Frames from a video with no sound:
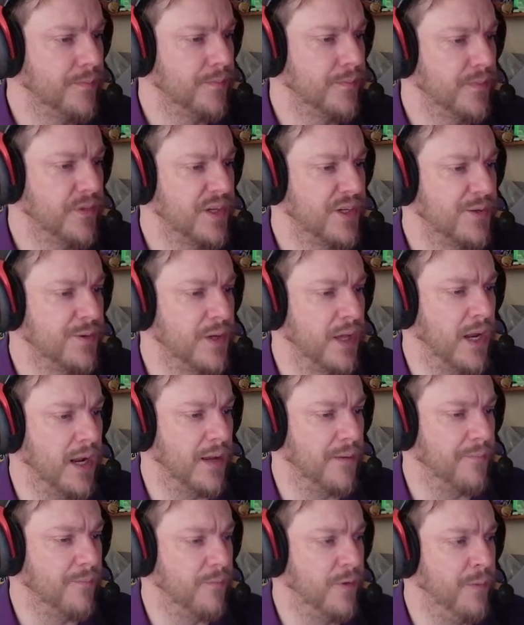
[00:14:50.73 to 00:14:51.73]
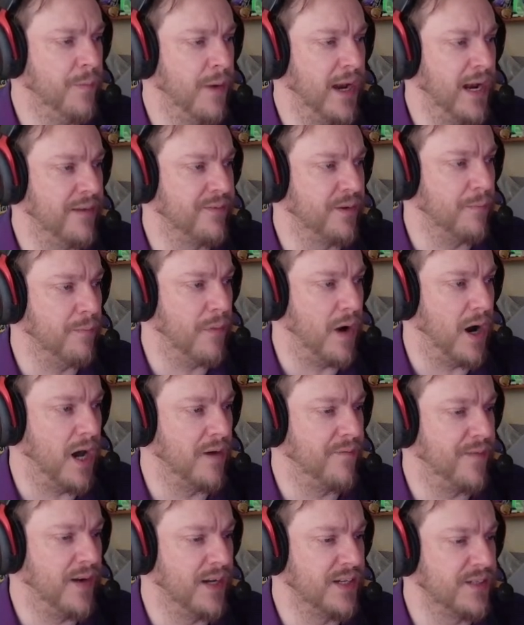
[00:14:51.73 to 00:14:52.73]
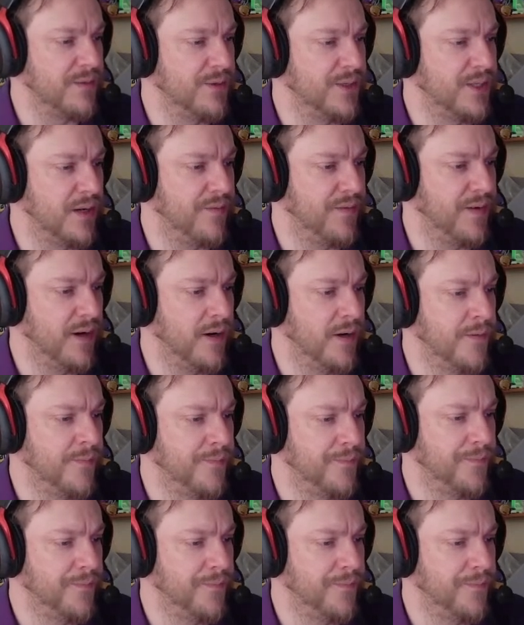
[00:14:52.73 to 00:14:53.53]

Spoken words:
because we might have to modify some stuff here,